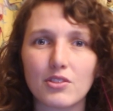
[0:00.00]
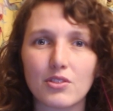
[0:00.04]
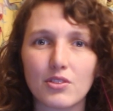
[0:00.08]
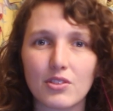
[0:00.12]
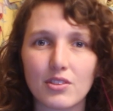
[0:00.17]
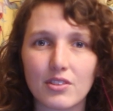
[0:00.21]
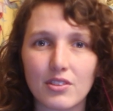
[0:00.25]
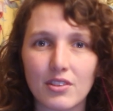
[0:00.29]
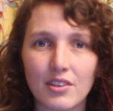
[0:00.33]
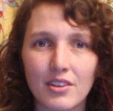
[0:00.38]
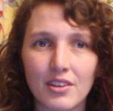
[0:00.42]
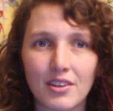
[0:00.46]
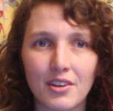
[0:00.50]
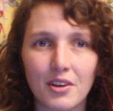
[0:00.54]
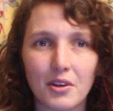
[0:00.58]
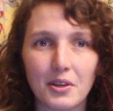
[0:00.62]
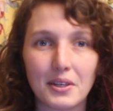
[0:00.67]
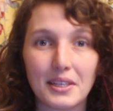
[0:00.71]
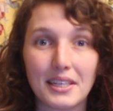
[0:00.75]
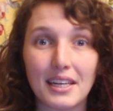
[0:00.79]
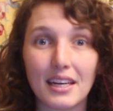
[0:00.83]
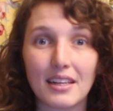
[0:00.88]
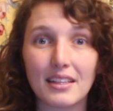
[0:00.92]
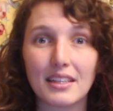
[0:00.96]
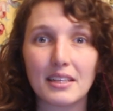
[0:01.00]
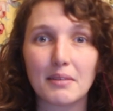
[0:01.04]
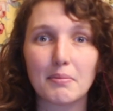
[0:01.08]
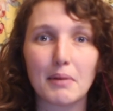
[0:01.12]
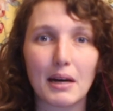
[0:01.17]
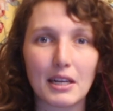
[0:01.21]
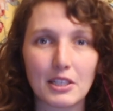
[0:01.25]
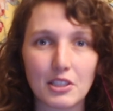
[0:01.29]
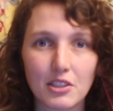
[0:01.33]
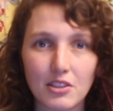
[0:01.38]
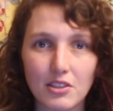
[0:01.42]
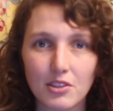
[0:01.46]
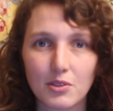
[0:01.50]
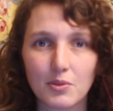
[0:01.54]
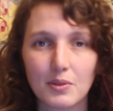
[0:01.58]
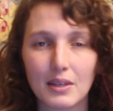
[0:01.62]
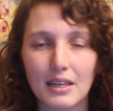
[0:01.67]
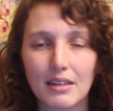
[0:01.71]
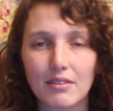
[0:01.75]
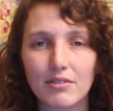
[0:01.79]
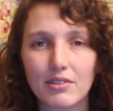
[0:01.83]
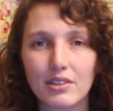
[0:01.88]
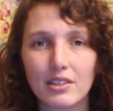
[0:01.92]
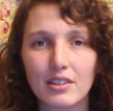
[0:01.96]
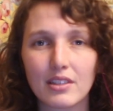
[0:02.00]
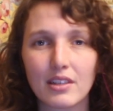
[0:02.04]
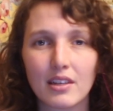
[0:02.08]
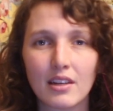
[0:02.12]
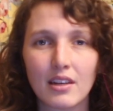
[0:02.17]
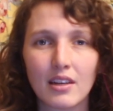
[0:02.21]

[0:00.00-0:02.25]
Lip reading: or yelling matches or whatever.